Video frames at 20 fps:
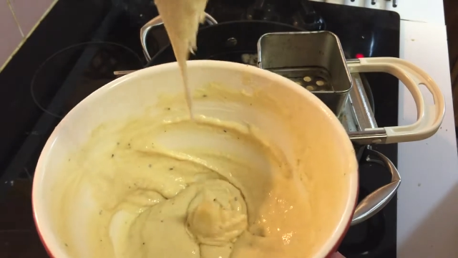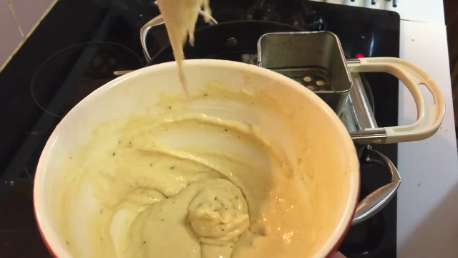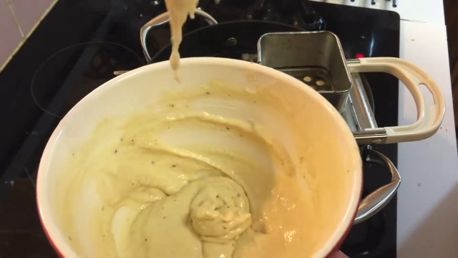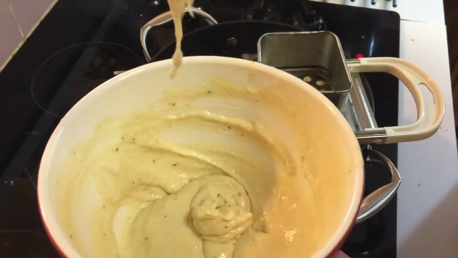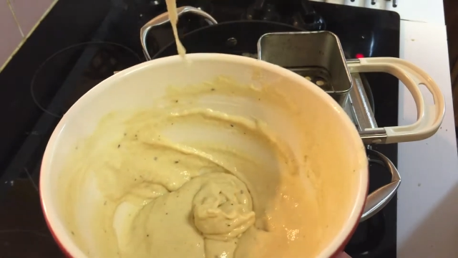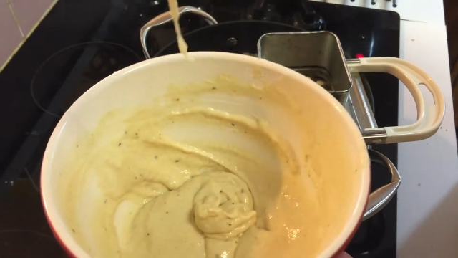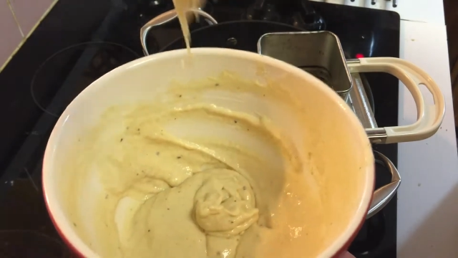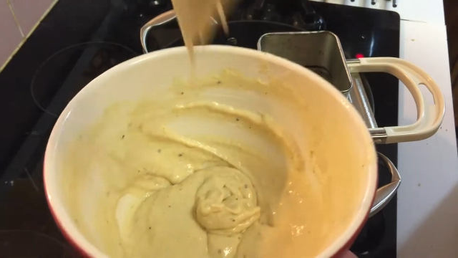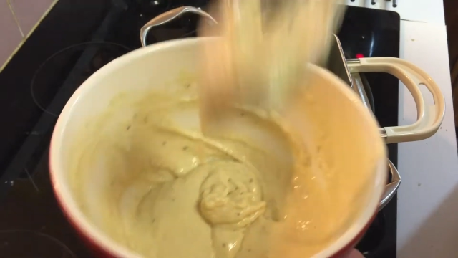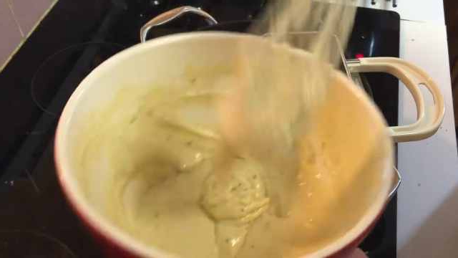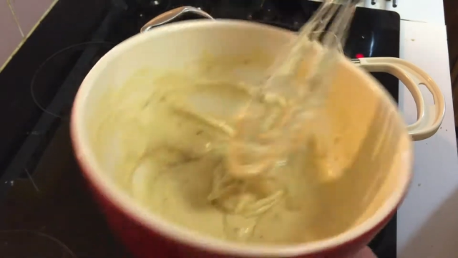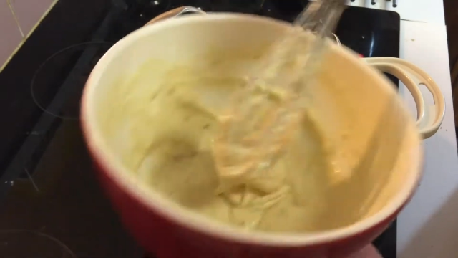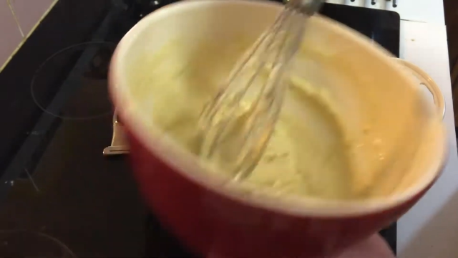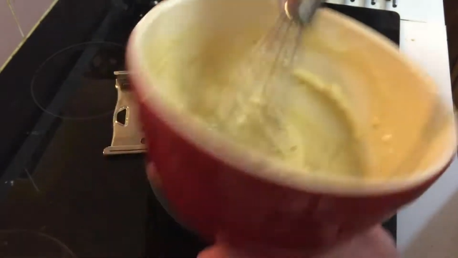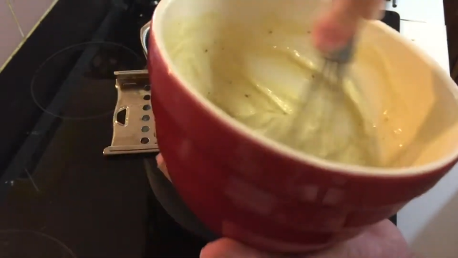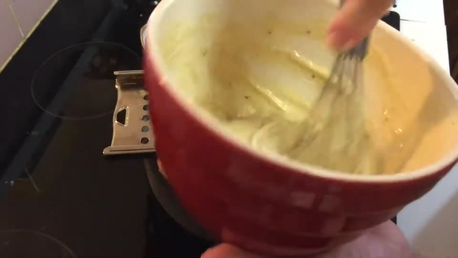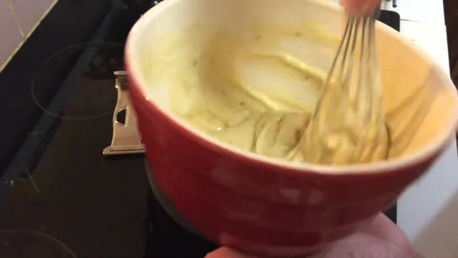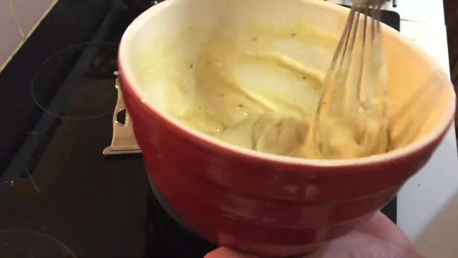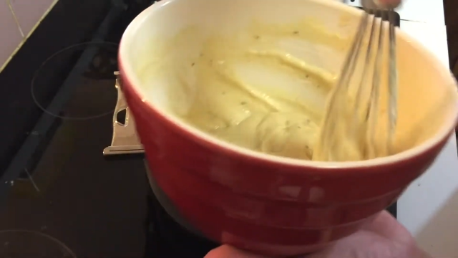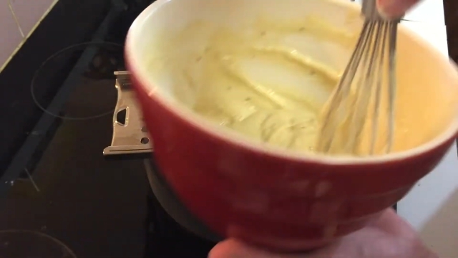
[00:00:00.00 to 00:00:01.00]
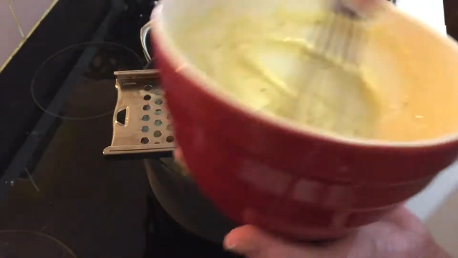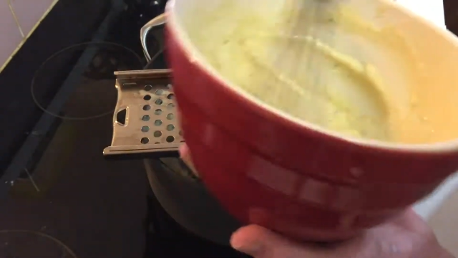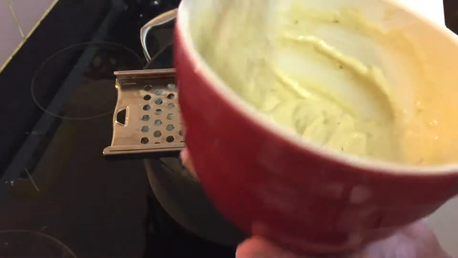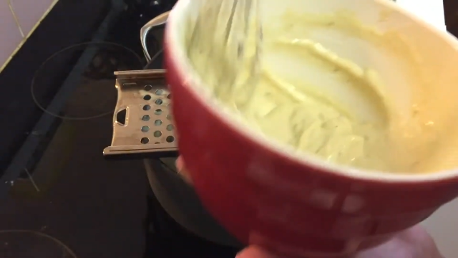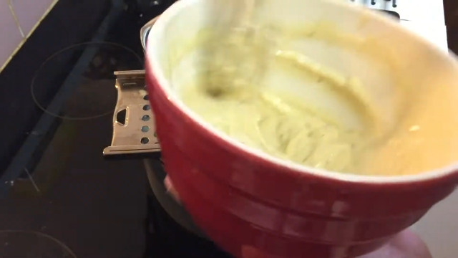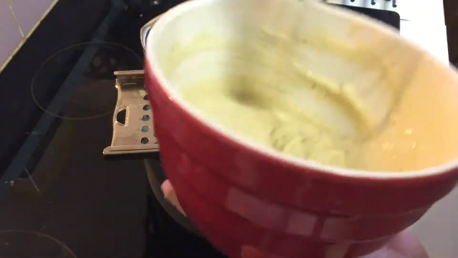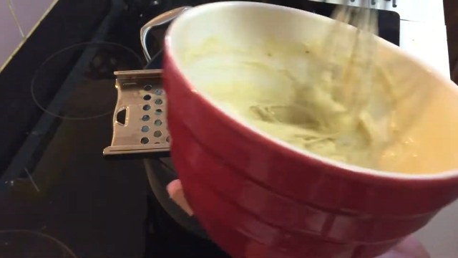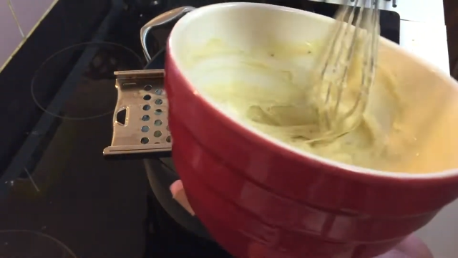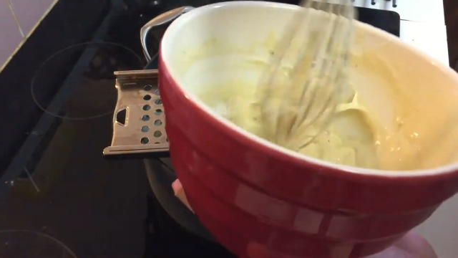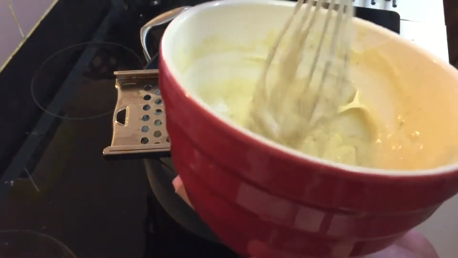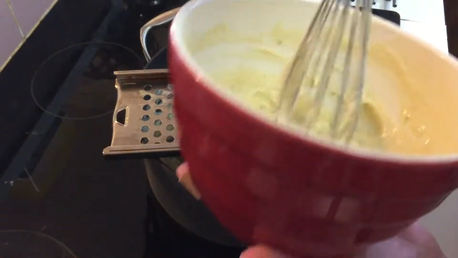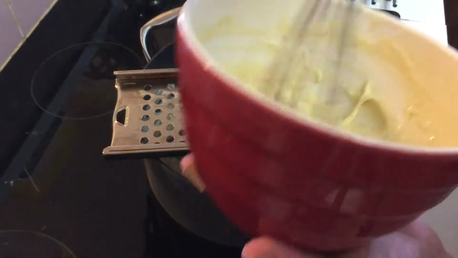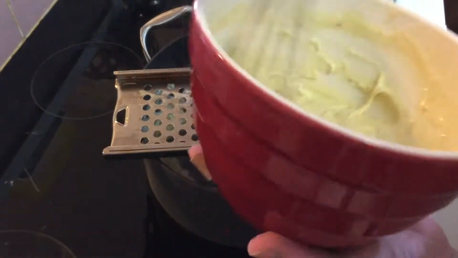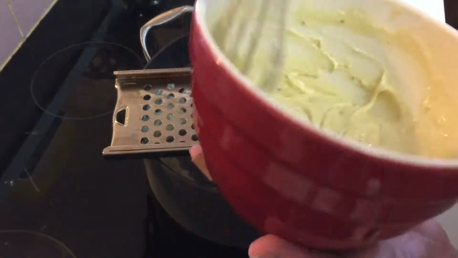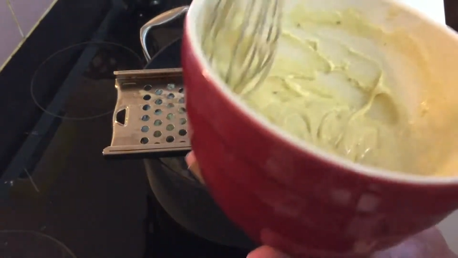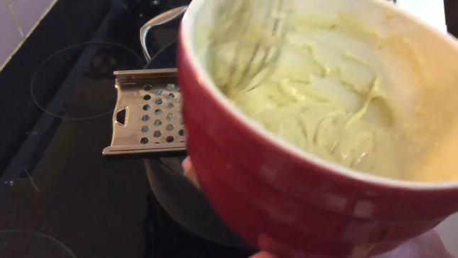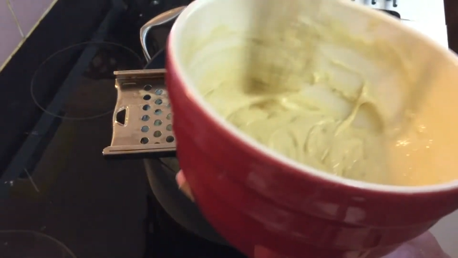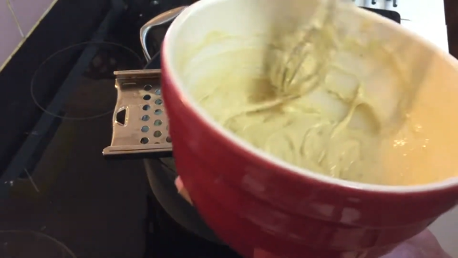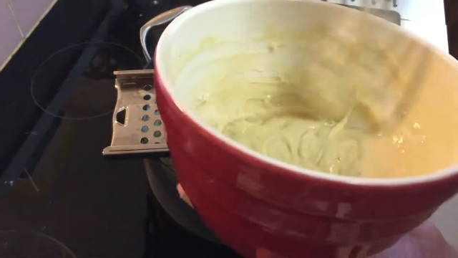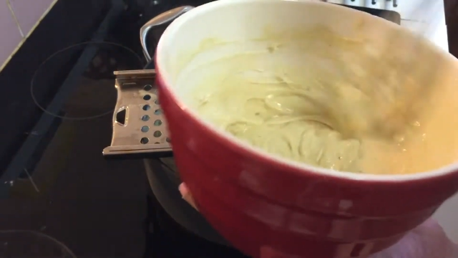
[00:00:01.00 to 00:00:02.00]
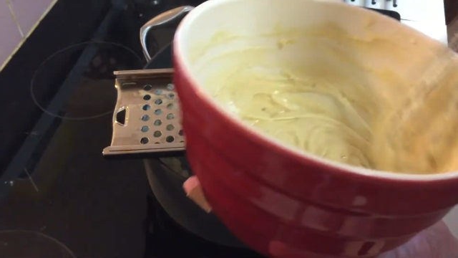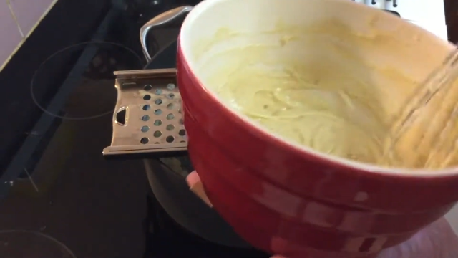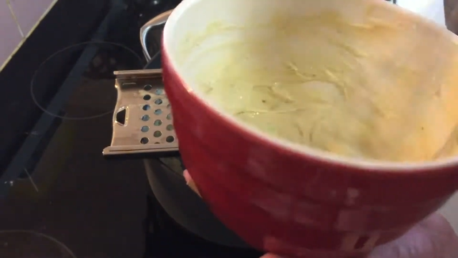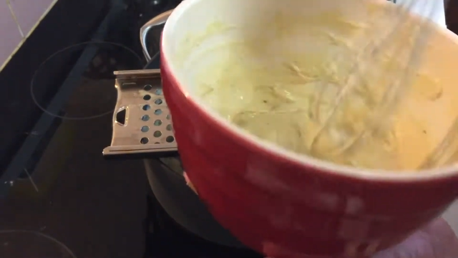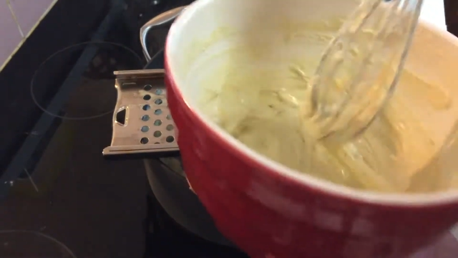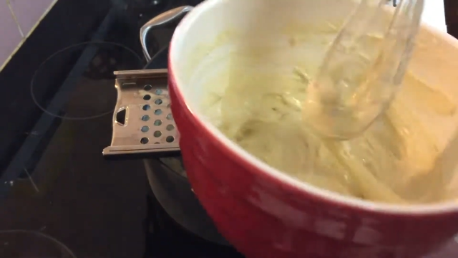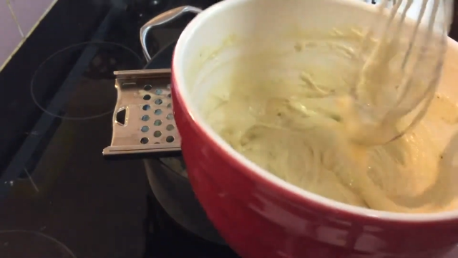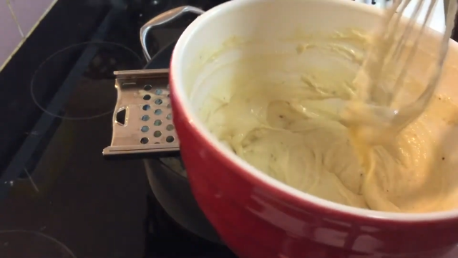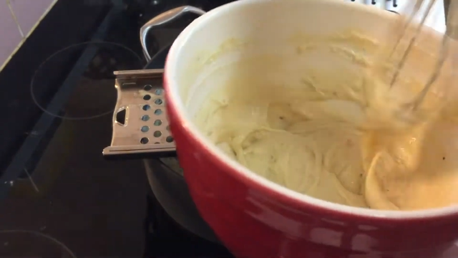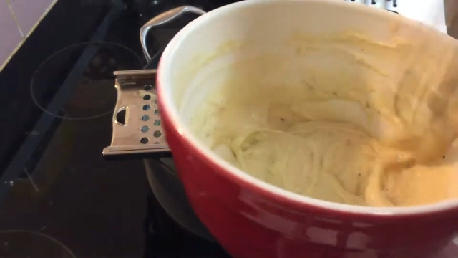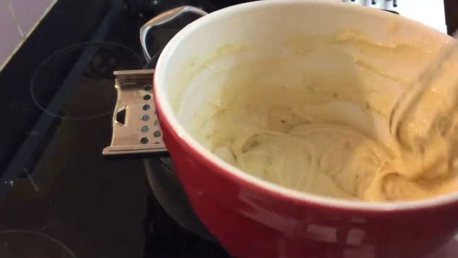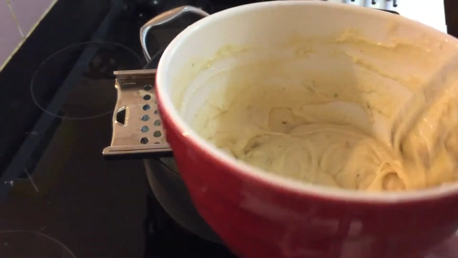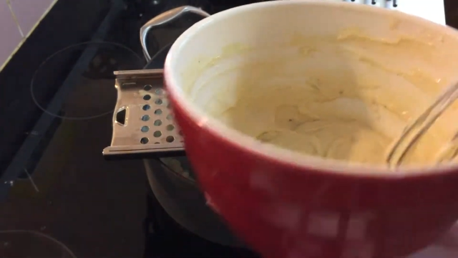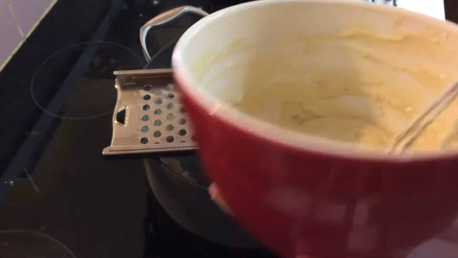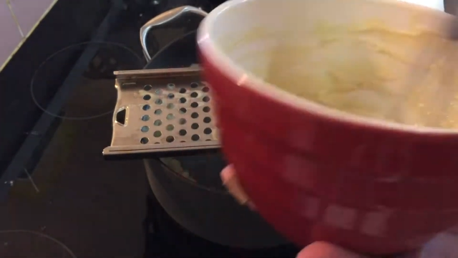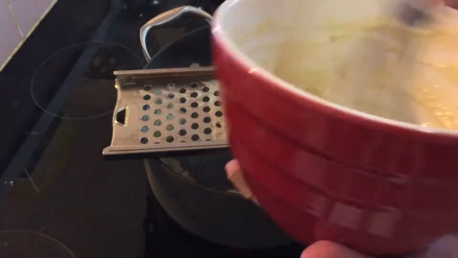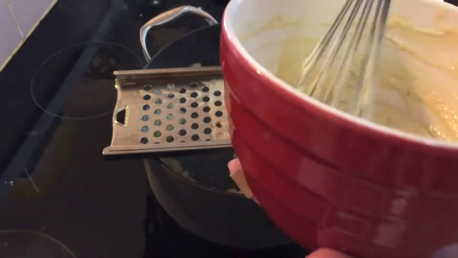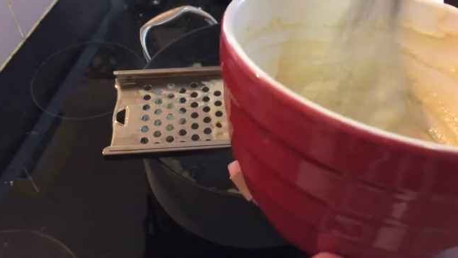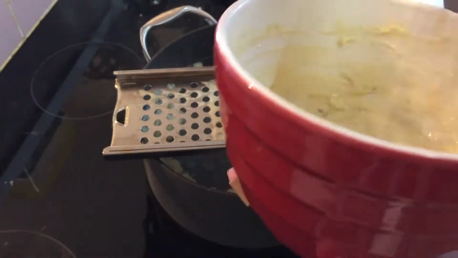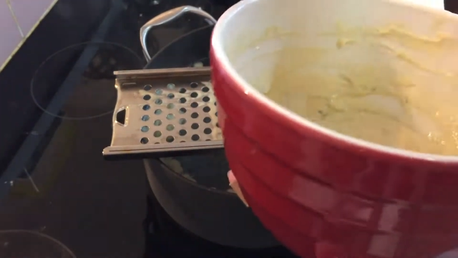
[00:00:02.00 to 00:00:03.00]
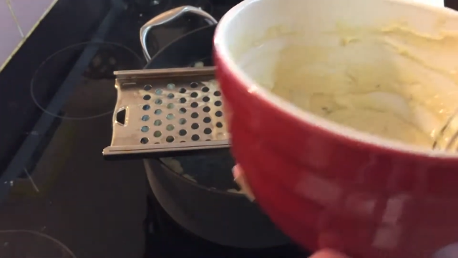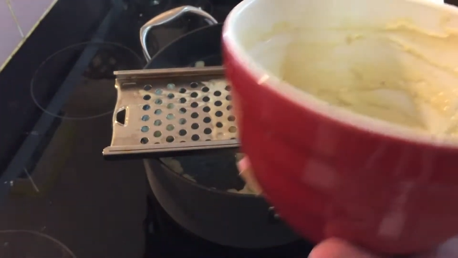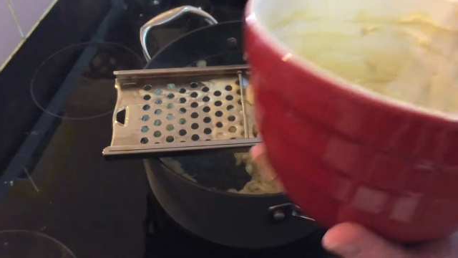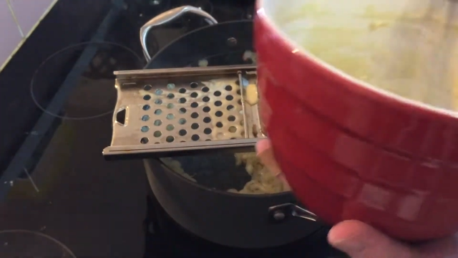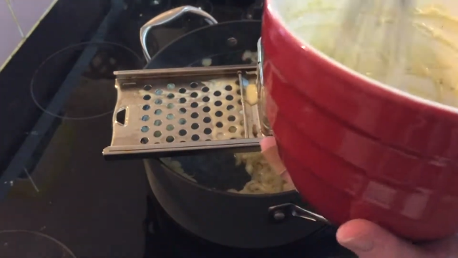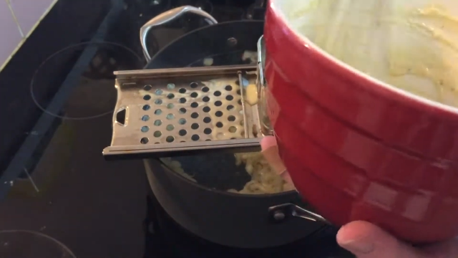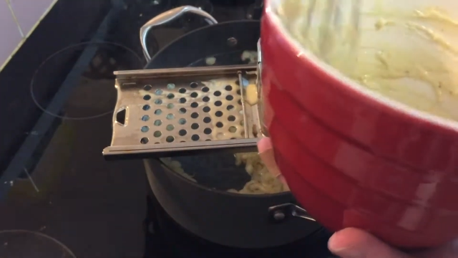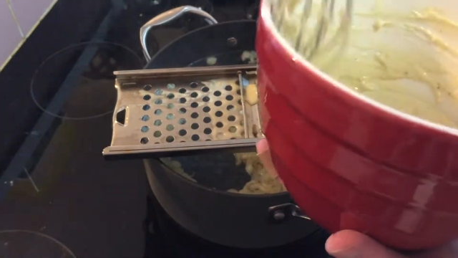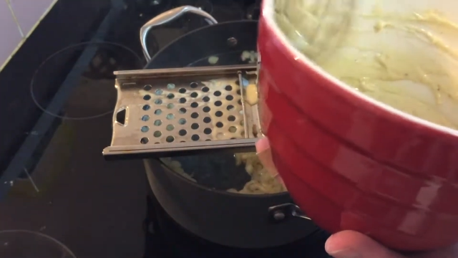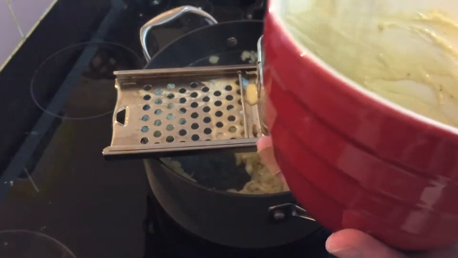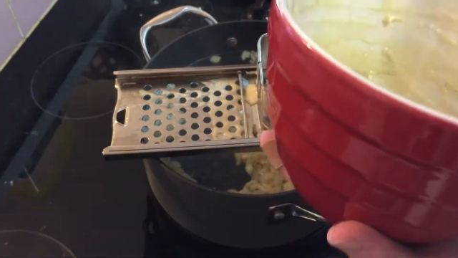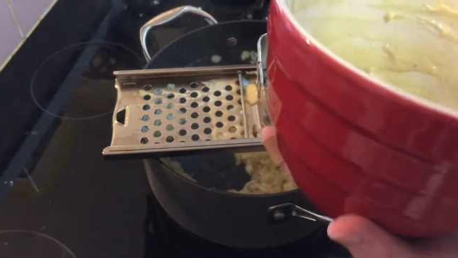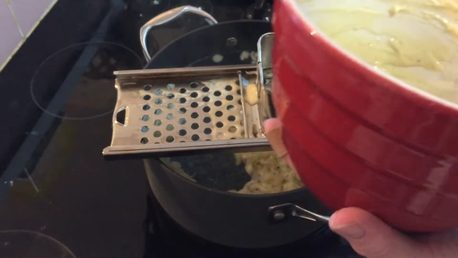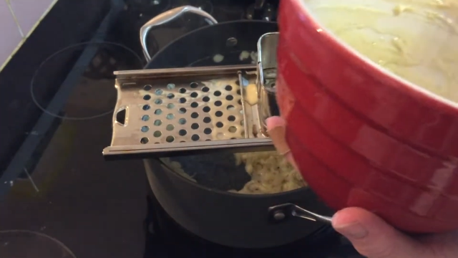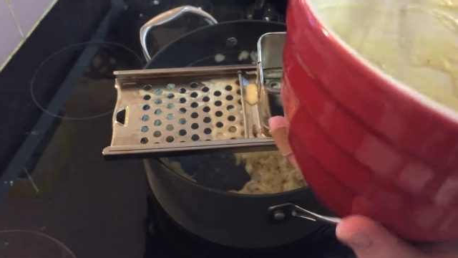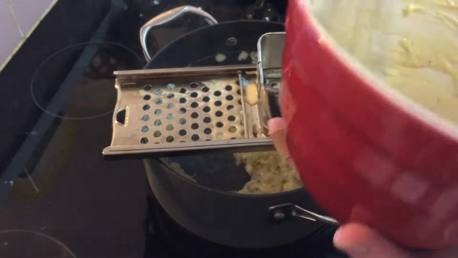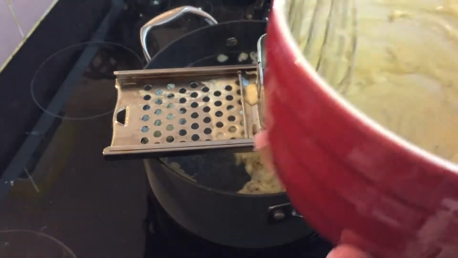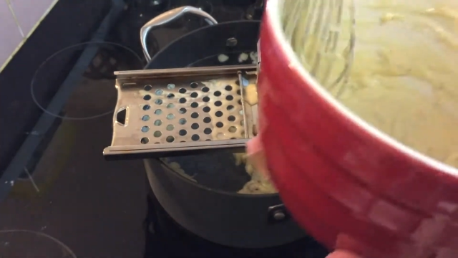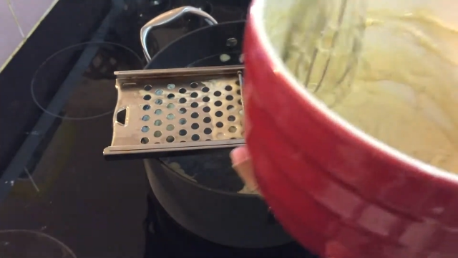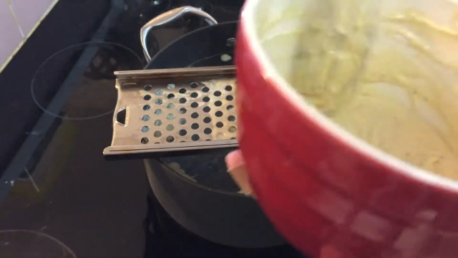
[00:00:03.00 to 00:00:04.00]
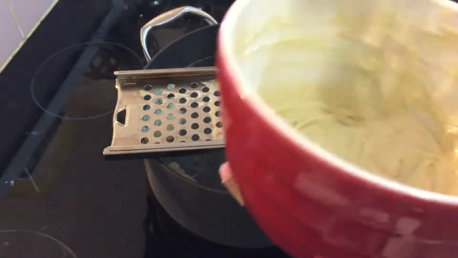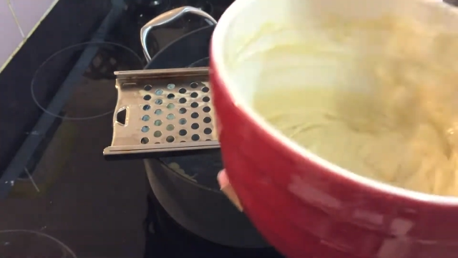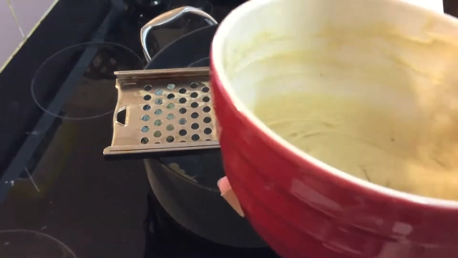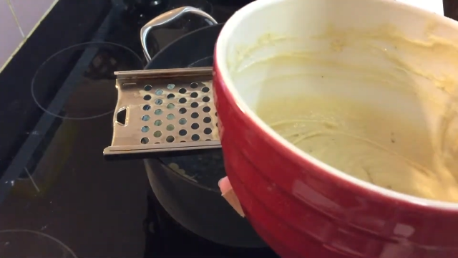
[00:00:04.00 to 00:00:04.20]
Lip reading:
[unreadable: no face in view]